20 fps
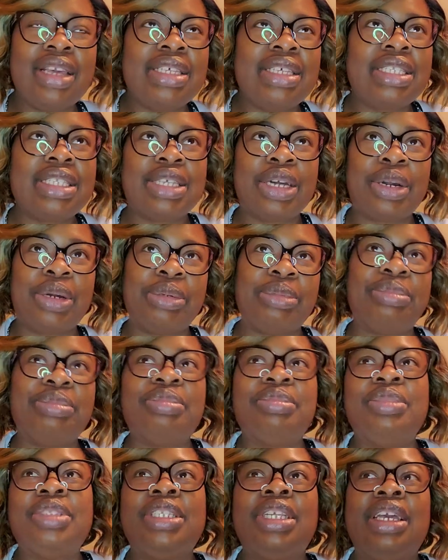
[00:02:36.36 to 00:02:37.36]
So
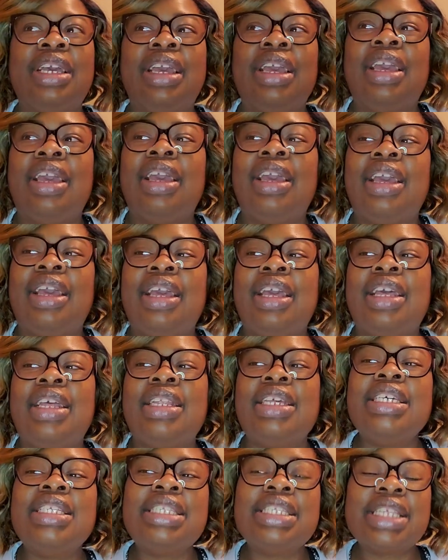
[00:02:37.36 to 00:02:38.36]

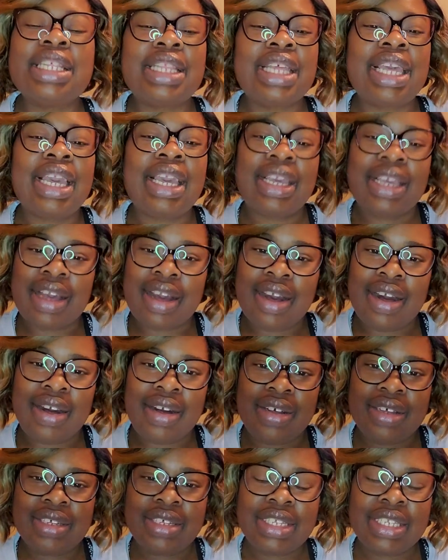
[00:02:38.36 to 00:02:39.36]
this is the thing,
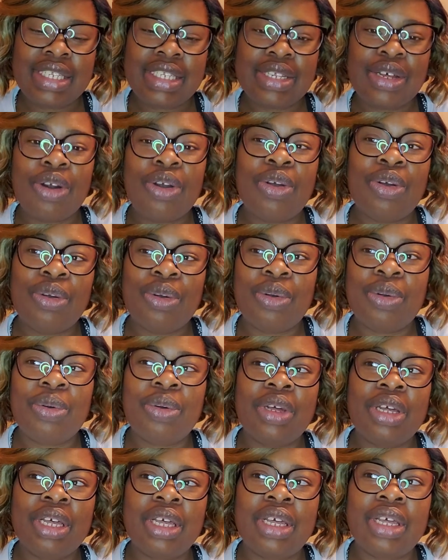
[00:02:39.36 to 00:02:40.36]
y'all. So
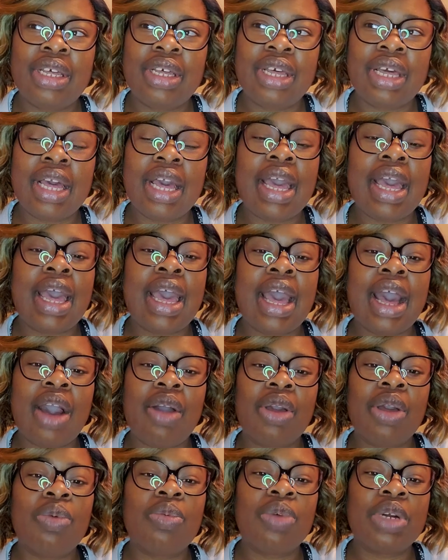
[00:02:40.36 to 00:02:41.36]
how
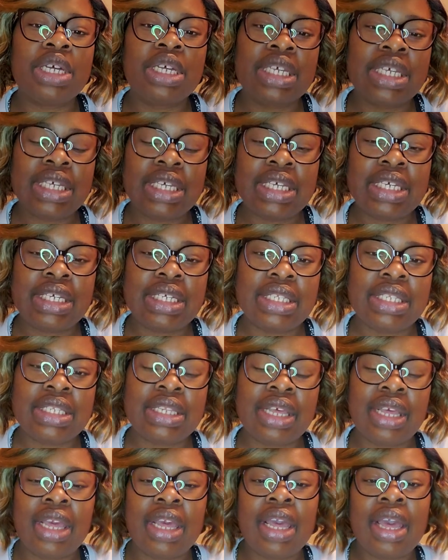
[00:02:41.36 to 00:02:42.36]
it was,
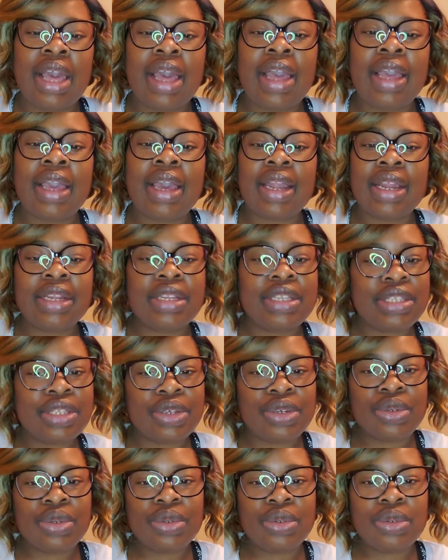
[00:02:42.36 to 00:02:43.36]
I got out of
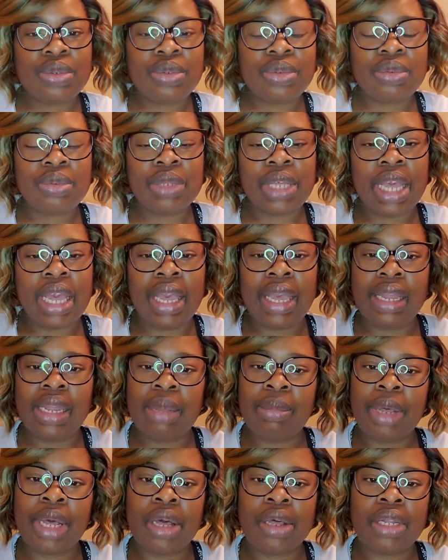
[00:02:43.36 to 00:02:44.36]
school at
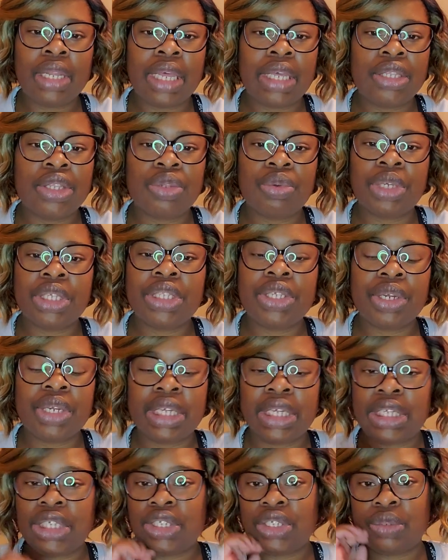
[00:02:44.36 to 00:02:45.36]
about like
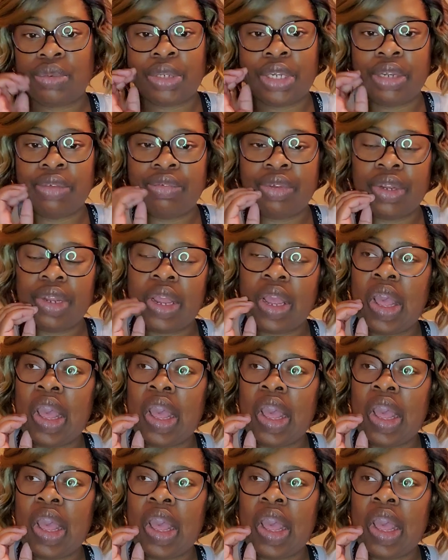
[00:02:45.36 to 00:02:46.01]
3:30 ish or whatever.